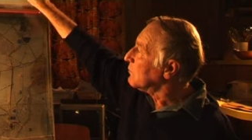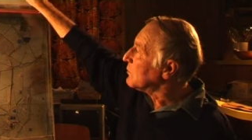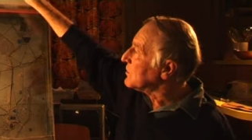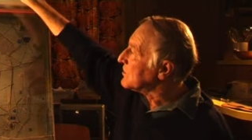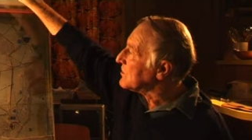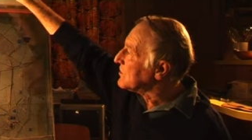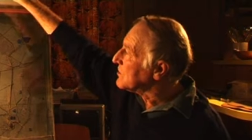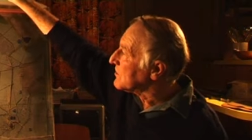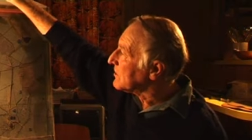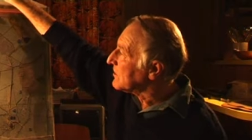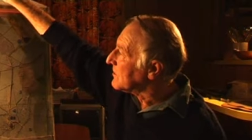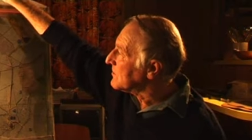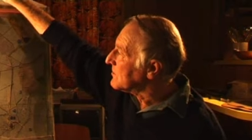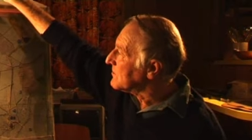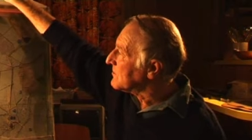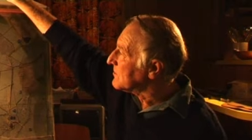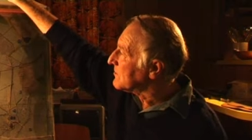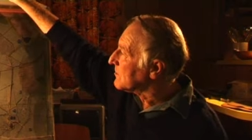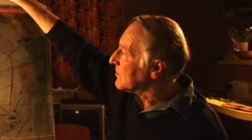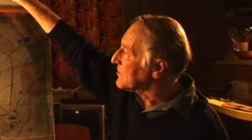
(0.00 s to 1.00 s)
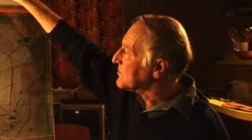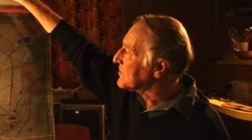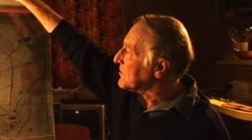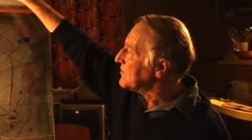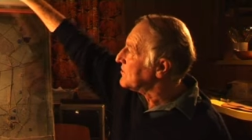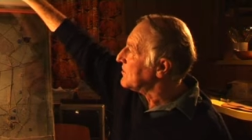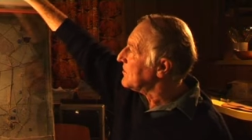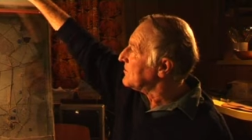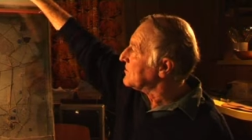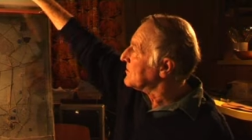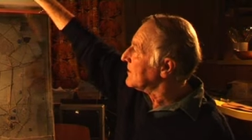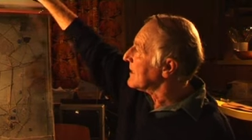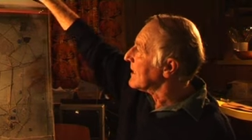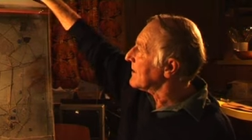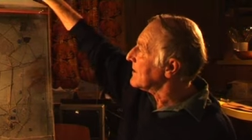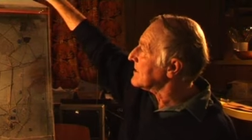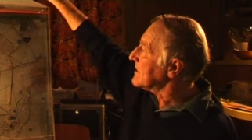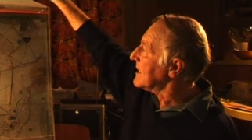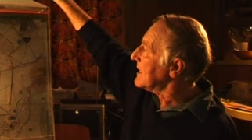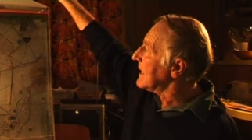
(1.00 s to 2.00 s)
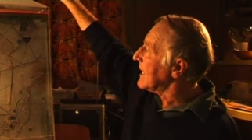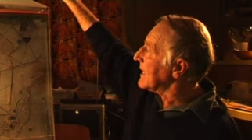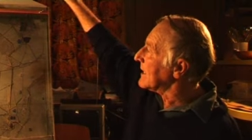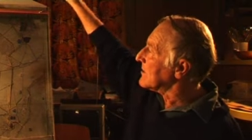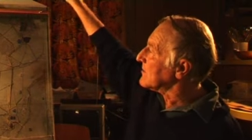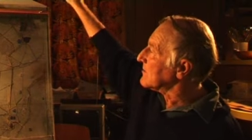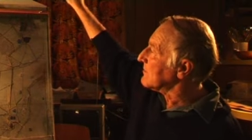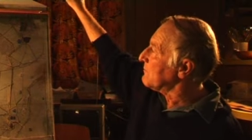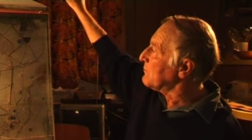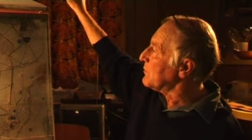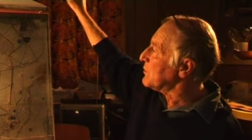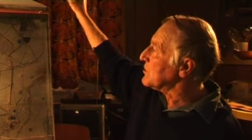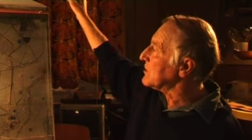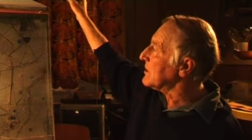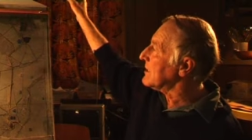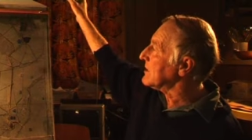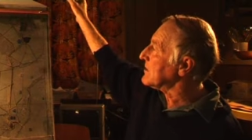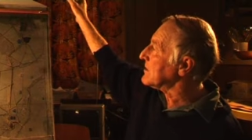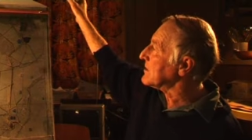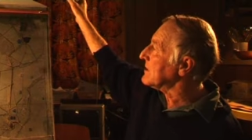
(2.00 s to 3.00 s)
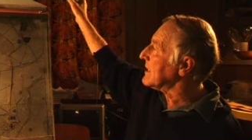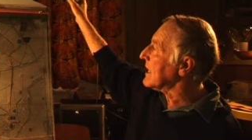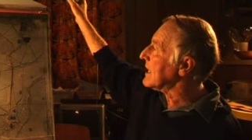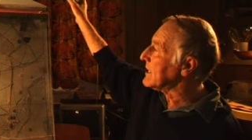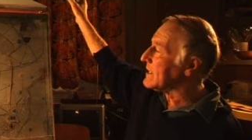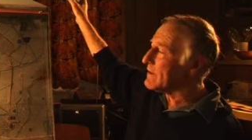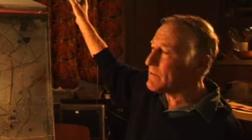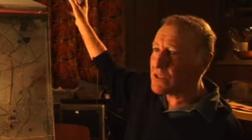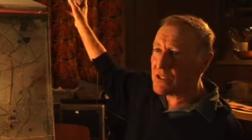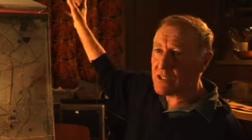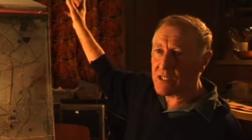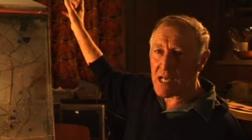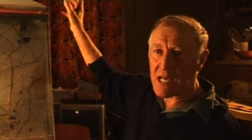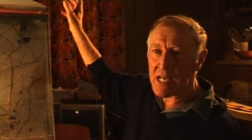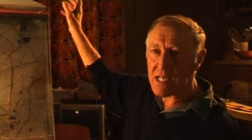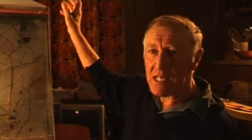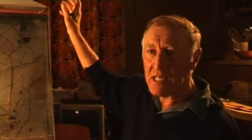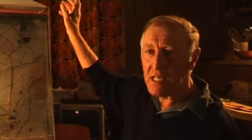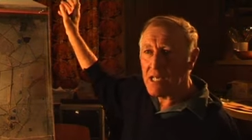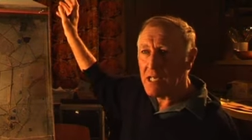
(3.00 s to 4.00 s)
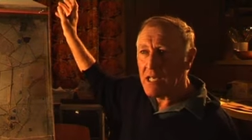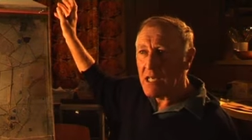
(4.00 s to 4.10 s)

which constitutes another 10 acres of bush in its native state,